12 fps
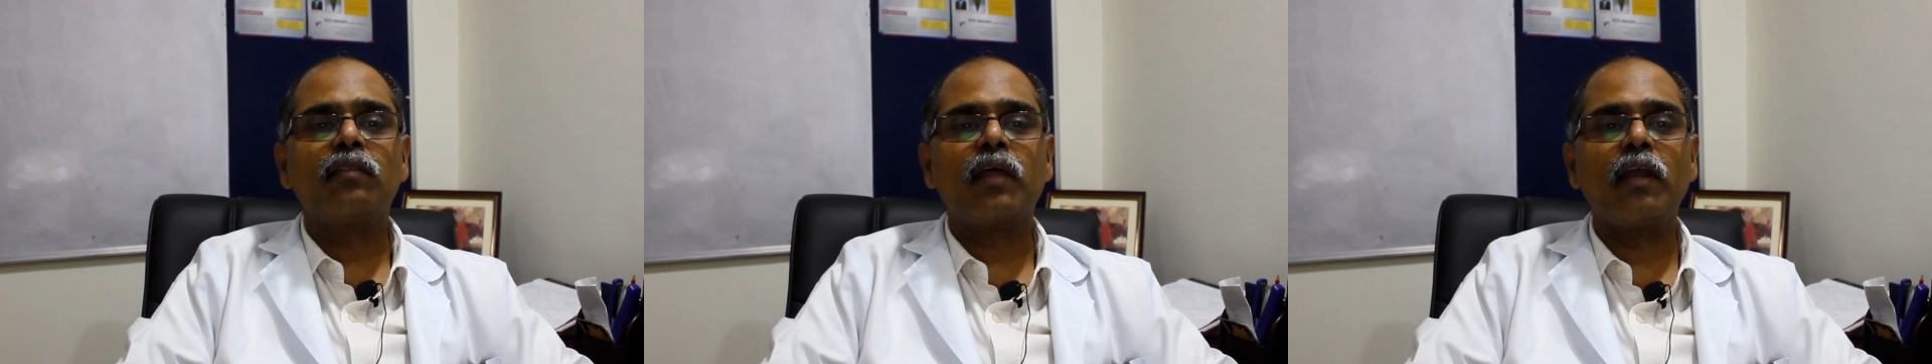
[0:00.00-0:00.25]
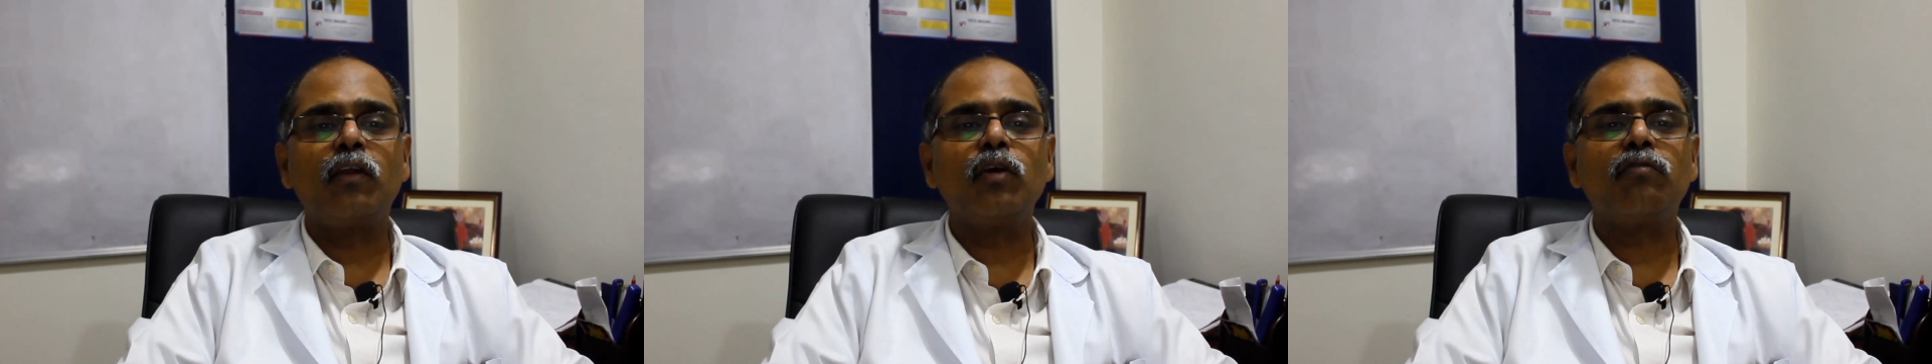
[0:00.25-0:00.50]

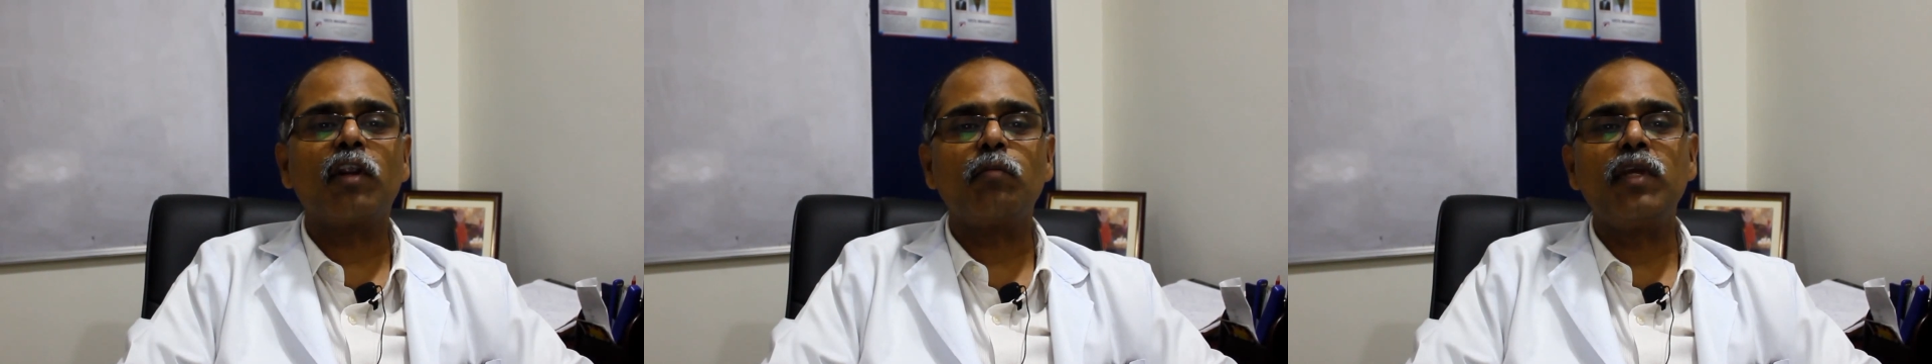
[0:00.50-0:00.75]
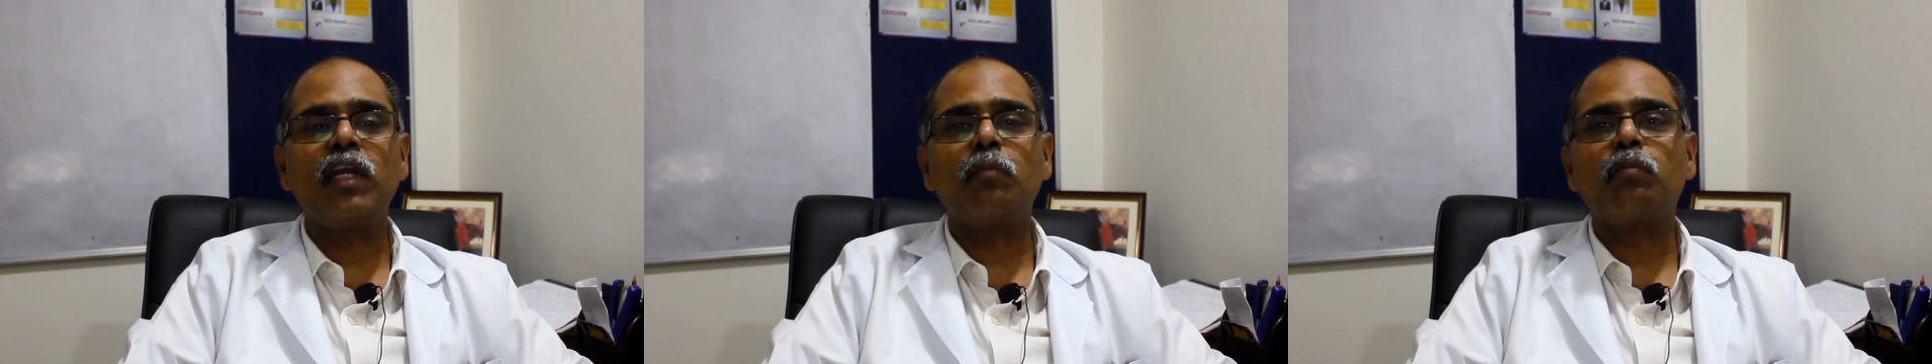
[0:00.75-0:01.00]
Thank you for
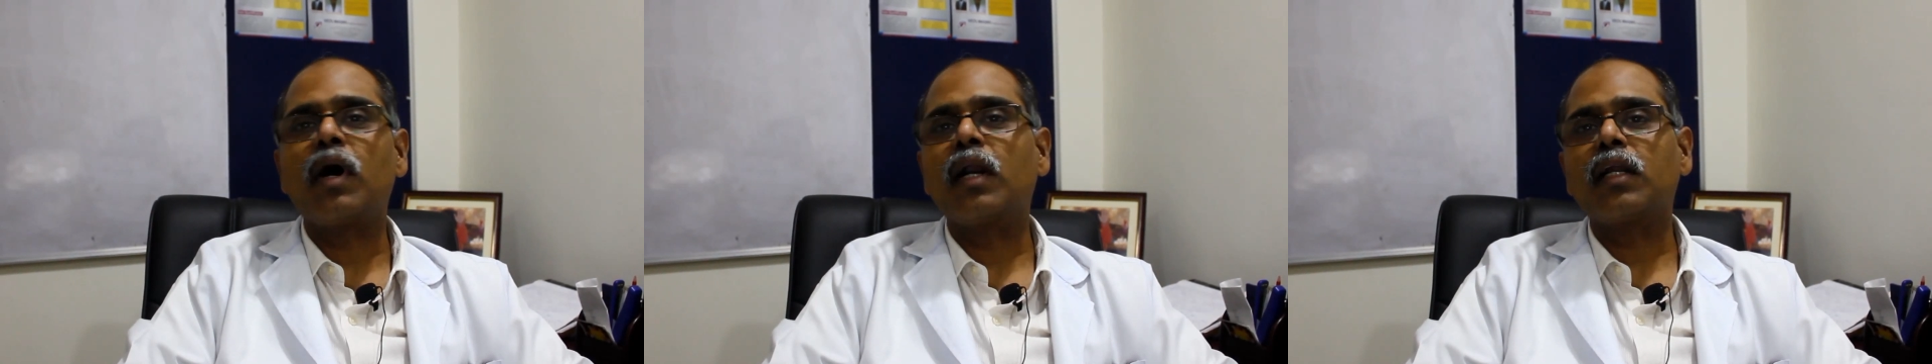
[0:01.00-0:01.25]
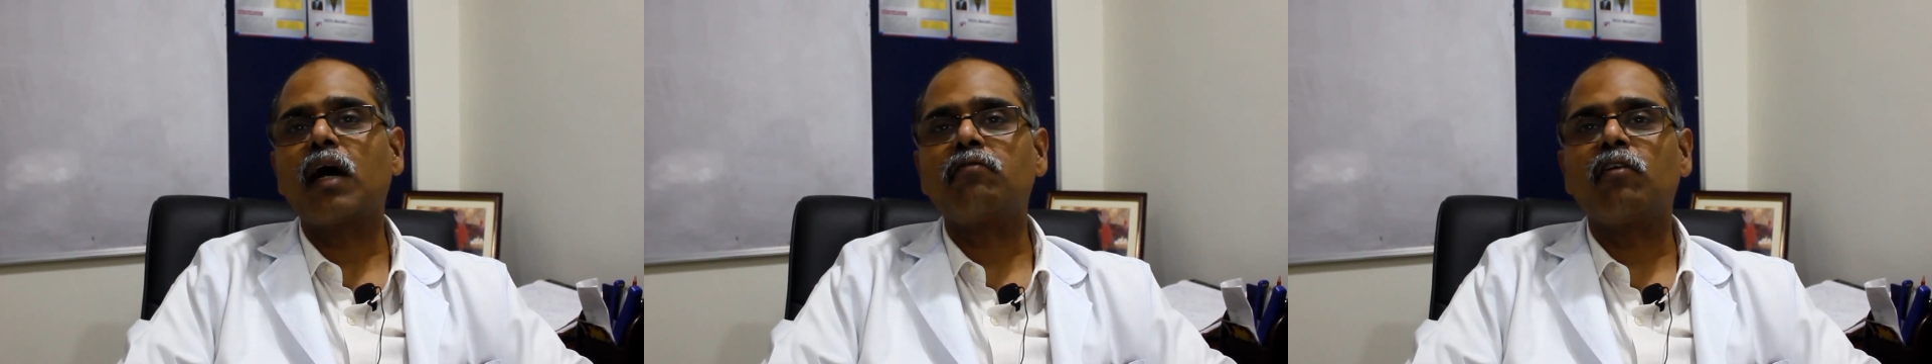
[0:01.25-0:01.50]
being a
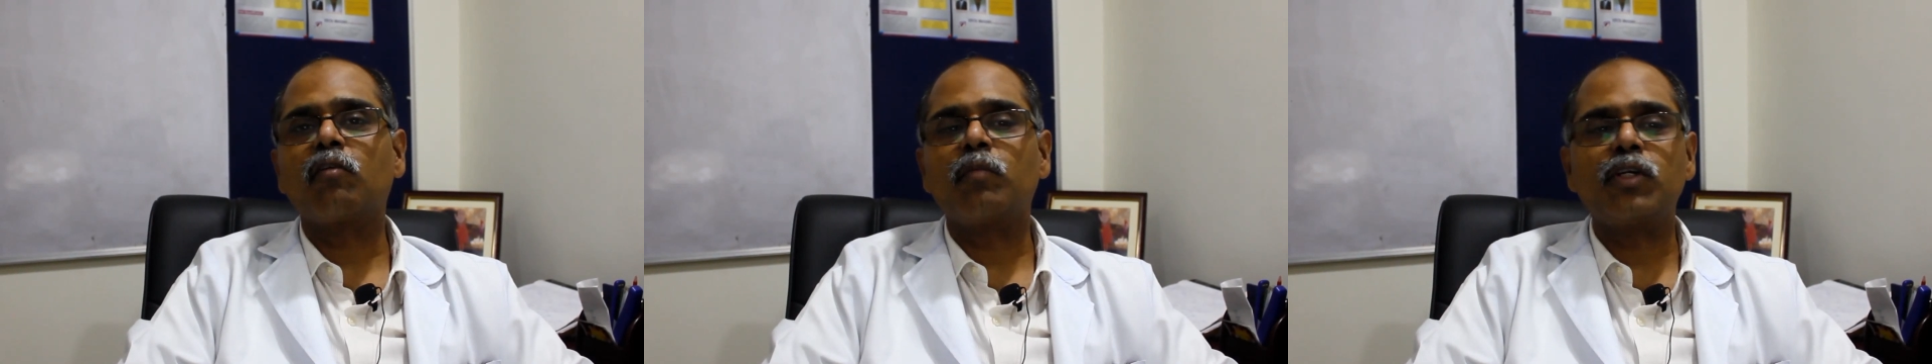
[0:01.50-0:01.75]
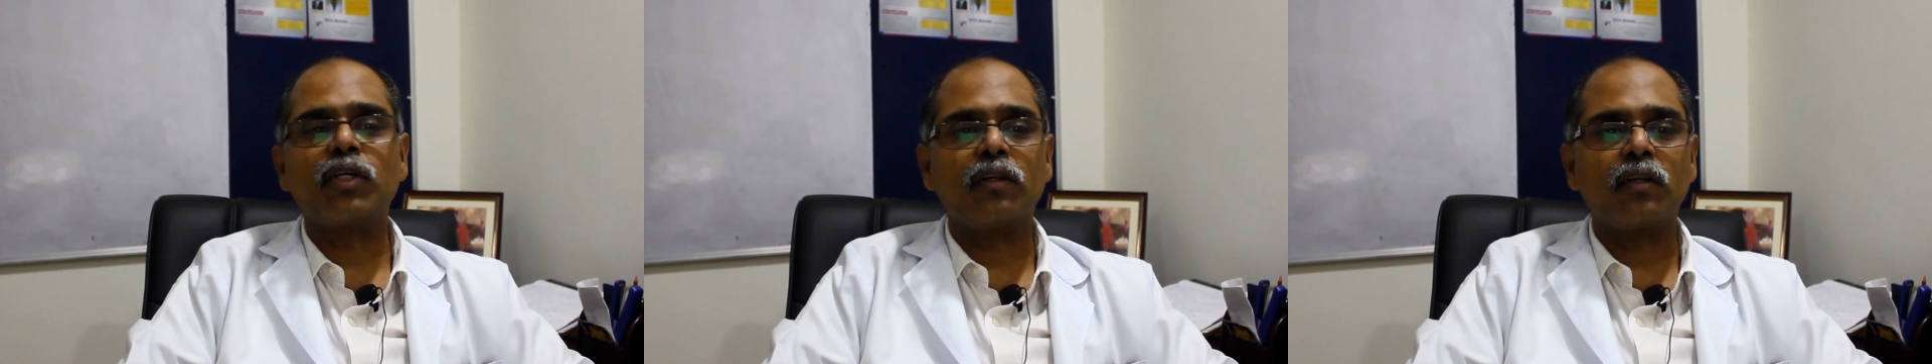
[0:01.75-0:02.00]
part of our
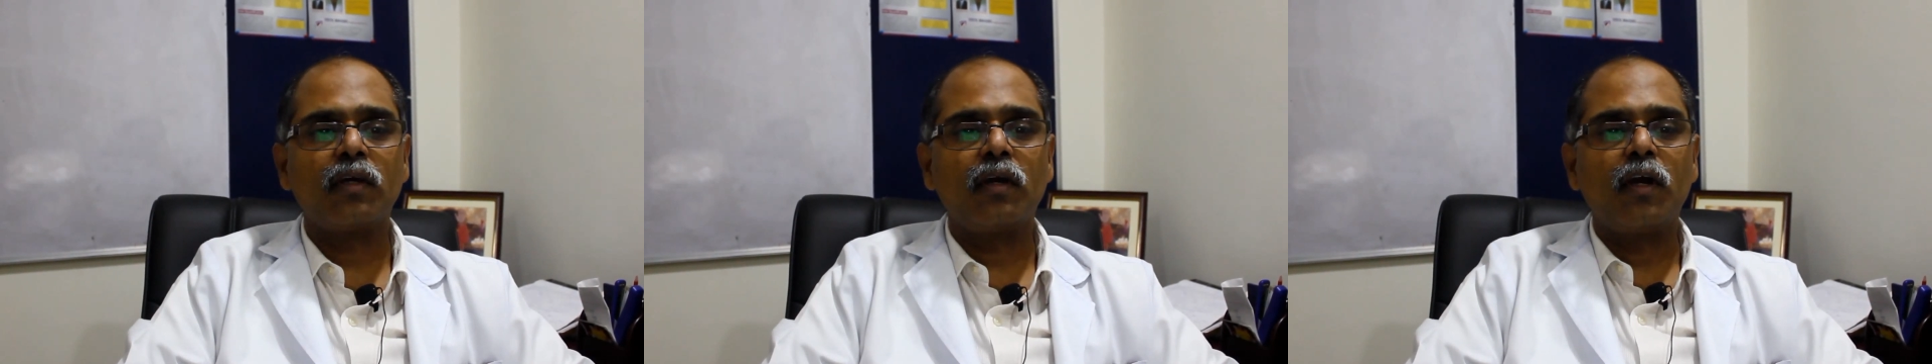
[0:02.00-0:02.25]
mission.